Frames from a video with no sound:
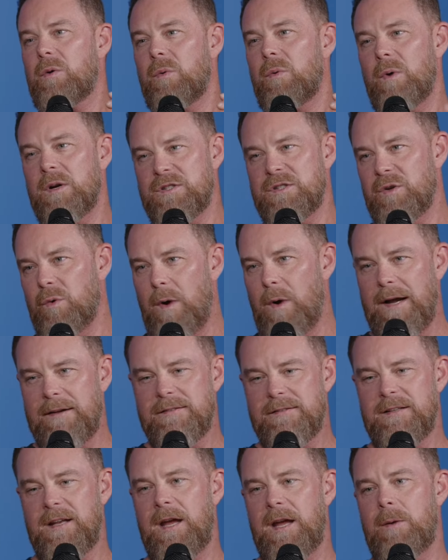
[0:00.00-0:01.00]
what's your
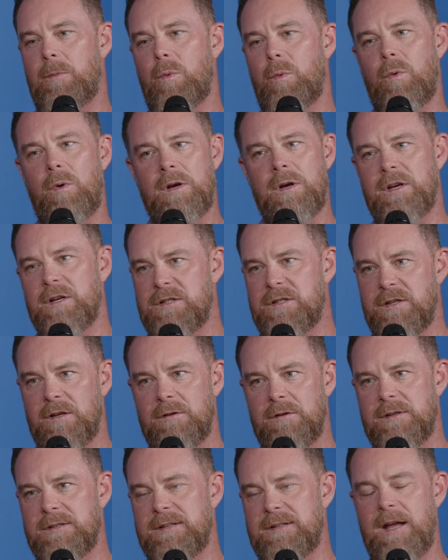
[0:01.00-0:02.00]
wife's name? What are your
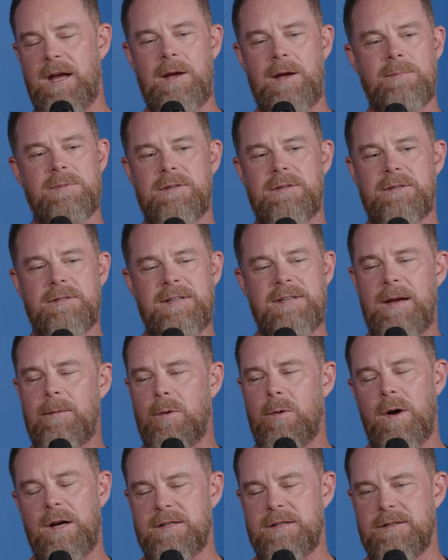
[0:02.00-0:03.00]
children's names? Same
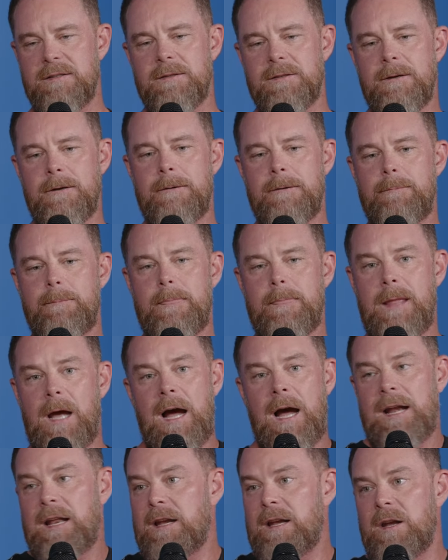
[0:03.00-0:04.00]
questions.
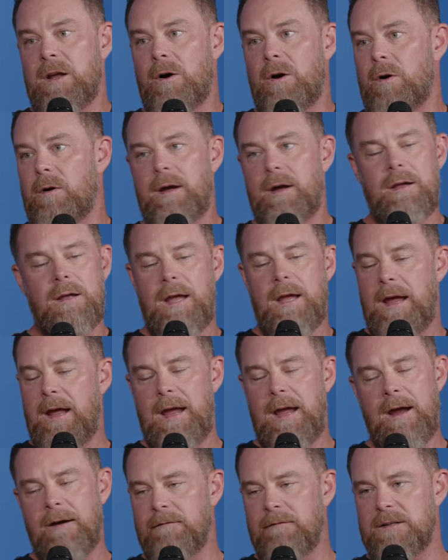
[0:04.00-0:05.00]
I didn't know
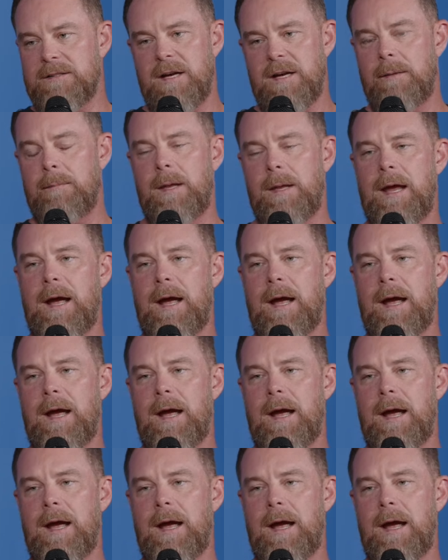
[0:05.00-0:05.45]
every time they